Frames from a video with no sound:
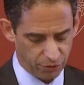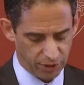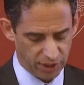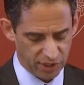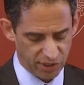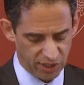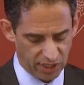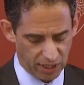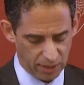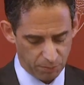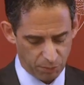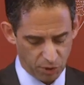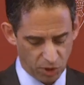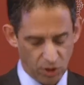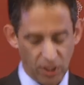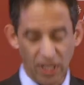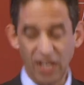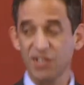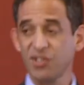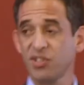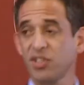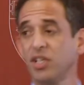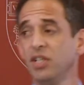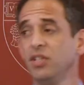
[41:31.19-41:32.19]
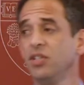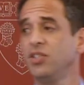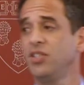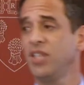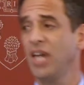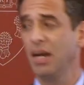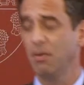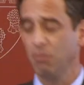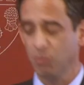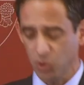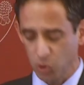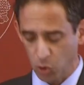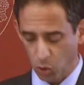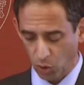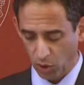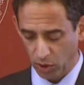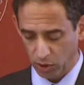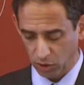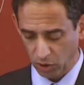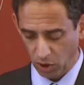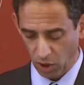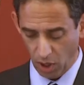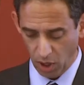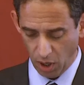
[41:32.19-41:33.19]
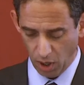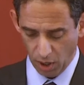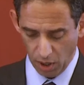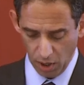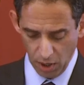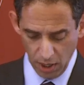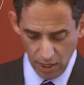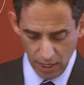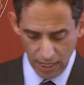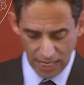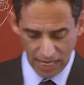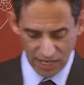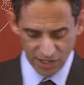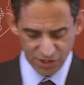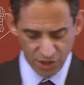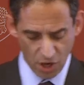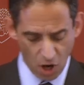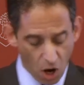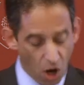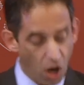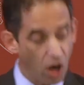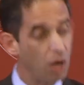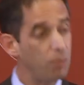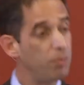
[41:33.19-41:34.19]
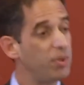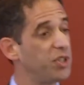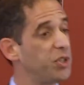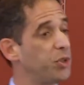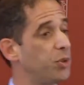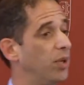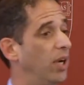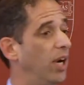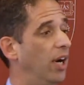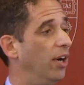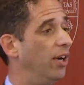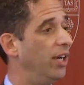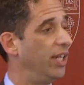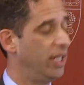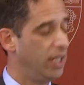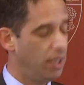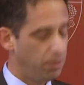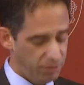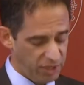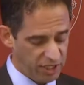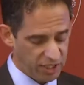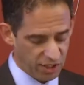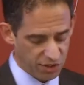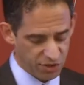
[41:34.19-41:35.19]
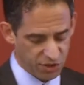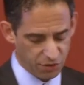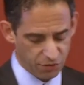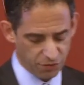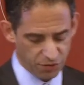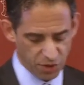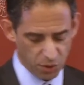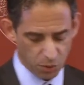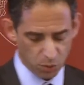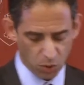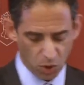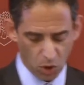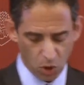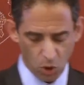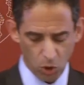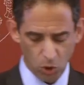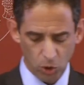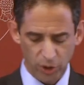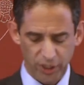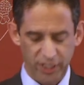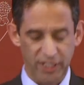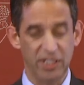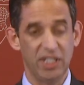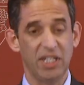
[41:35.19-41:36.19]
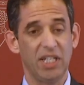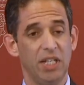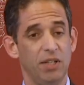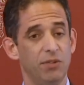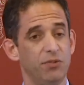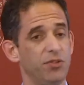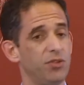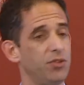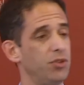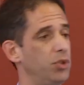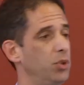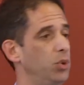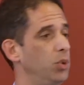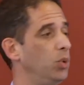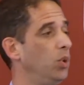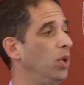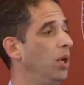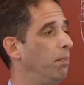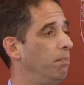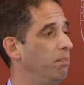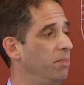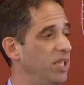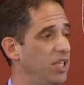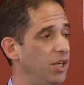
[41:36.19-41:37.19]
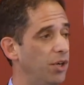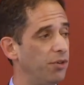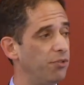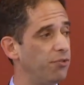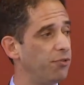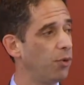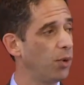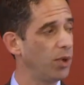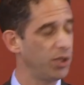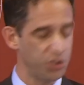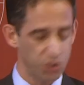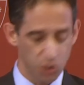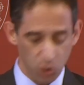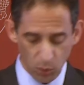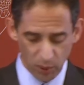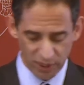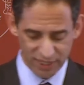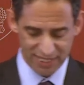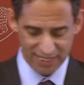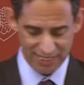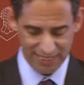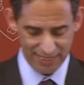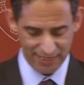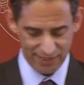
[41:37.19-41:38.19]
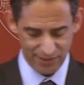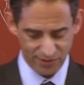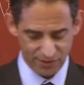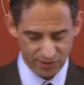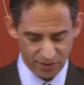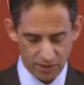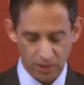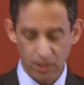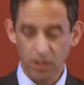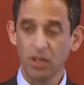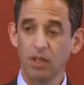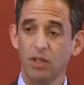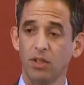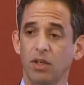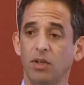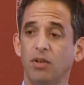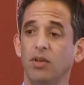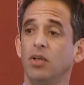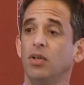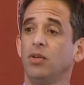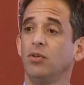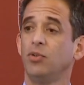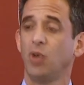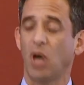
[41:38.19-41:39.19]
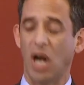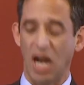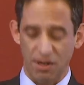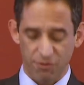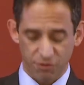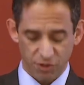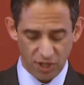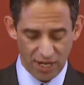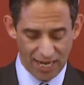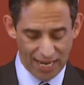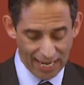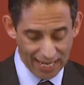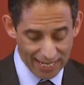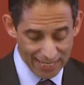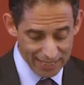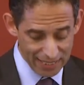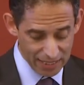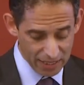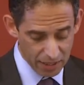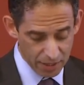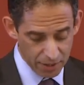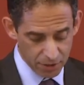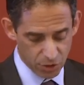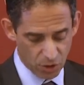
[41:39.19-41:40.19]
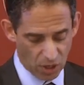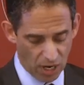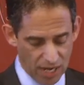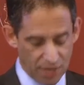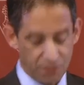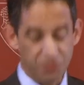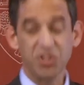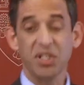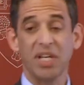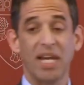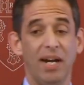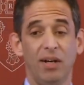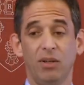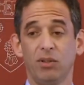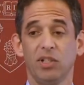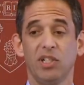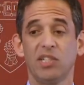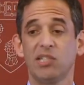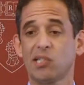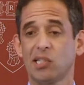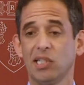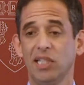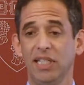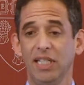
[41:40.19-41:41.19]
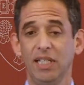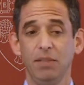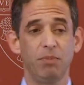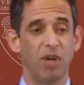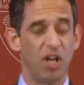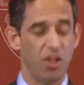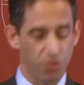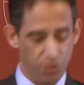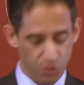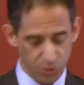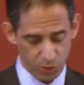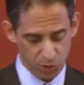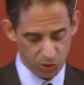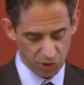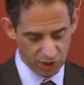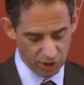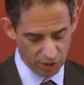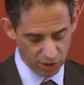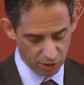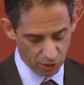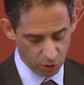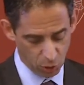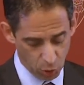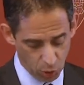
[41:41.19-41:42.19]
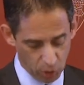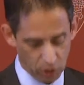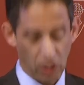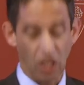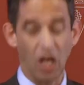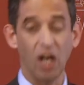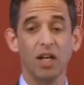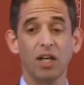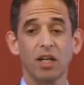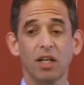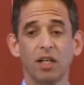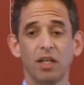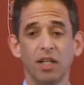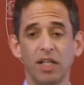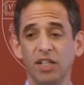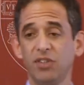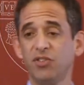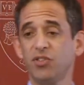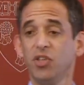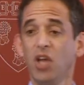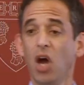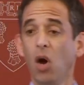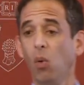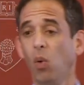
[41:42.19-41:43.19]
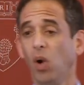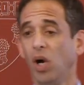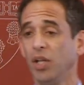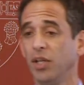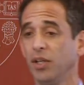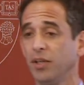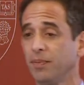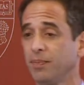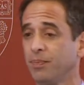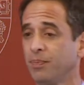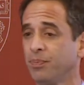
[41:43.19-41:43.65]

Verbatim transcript: for example, has condemned tort law as arbitrary because of the role it gives to mere fortuities. Driver A drives carelessly but through sheer good luck hits no one.